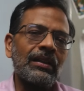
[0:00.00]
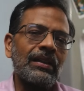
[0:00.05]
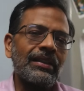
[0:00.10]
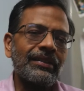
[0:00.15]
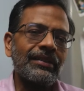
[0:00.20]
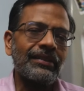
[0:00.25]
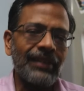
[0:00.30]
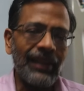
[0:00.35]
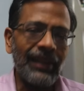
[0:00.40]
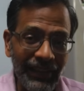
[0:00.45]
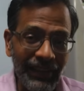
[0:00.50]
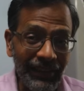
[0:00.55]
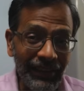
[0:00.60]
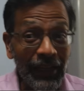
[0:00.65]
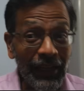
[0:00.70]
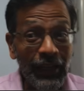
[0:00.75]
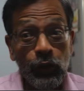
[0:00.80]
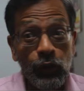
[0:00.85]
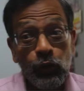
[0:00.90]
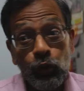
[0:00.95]

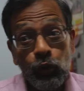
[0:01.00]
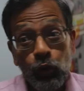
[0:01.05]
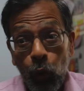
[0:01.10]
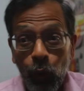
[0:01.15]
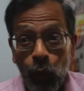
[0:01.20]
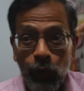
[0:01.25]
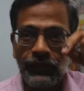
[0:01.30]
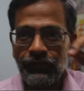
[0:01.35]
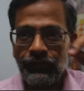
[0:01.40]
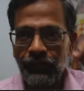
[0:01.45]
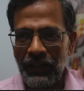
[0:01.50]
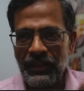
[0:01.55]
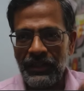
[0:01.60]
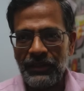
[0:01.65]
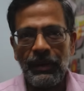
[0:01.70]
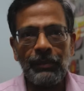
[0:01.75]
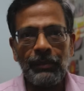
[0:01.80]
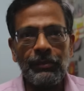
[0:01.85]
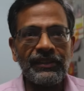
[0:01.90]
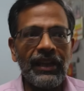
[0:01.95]
Selecting those funds,
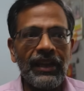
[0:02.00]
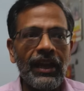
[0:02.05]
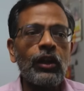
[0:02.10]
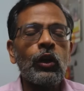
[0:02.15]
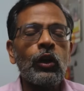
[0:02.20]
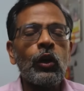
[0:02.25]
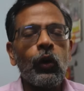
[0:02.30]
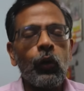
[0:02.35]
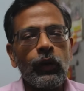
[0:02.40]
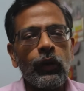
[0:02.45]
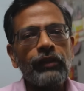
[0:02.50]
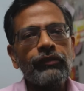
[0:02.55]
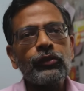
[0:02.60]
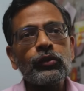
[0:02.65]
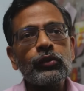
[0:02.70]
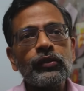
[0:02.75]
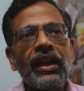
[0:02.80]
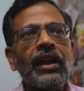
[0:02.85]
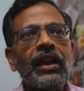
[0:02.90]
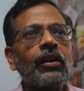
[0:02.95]
people say, "Oh, if
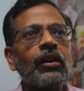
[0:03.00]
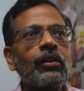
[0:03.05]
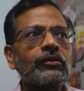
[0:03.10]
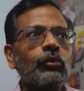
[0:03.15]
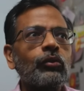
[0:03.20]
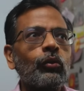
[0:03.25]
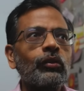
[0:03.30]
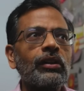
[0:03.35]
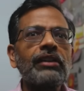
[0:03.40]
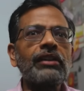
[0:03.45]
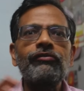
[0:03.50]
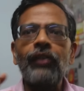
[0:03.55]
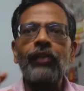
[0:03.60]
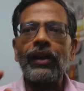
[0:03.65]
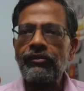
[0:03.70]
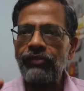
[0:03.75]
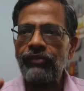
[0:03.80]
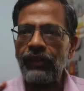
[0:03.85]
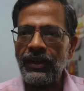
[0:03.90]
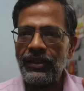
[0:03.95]
you say only
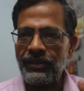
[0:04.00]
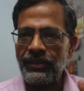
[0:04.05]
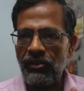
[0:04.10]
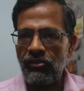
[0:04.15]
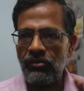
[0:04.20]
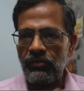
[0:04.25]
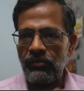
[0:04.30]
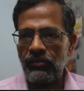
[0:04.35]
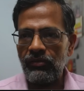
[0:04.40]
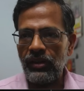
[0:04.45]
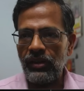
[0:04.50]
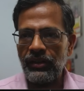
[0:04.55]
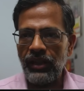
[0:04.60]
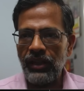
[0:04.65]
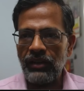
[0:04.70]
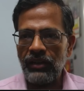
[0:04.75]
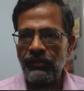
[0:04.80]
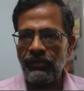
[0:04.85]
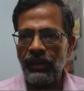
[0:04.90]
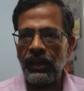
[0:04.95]
5 funds have
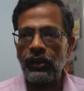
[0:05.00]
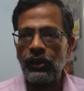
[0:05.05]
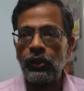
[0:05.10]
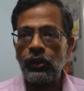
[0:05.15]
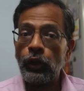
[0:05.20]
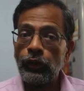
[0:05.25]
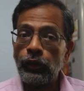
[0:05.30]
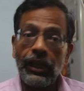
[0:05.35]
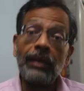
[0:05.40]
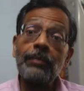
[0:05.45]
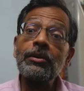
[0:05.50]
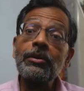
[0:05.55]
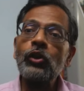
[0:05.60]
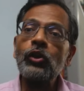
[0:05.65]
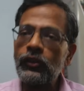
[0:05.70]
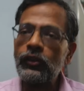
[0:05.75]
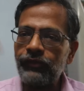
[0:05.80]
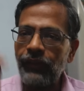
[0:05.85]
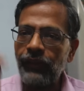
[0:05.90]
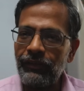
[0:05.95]
done well, tell me
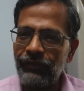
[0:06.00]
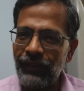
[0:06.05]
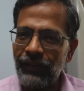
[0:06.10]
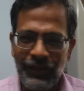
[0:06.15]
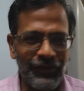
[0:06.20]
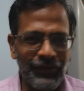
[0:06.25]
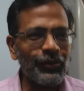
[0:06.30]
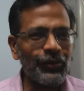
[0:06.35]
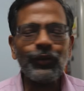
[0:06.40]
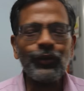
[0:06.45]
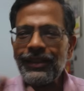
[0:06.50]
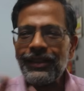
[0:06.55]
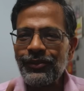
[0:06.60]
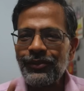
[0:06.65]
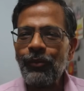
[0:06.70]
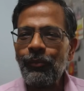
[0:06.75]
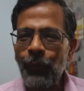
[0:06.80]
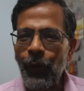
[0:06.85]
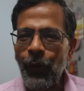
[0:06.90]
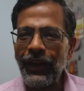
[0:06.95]
those 5 funds." No, there's
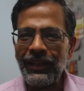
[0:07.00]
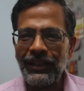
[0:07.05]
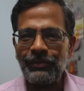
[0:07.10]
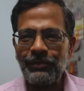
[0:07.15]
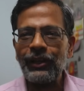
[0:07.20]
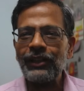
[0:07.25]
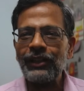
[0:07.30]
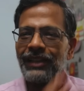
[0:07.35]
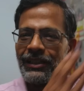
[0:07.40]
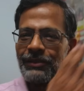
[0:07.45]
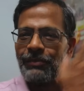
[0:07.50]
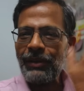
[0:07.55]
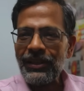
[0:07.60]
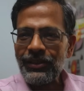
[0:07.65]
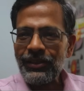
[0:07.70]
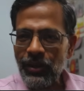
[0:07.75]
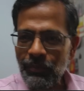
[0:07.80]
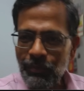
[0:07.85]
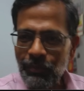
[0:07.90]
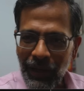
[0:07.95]
no point, because that's
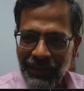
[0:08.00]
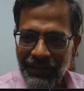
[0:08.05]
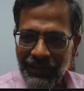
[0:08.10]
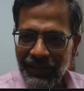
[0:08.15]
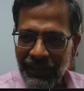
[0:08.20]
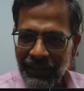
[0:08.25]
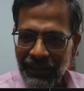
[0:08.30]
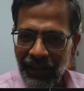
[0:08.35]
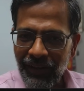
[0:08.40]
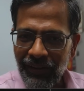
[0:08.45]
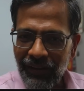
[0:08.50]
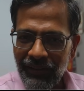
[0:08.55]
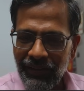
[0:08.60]
based on past data.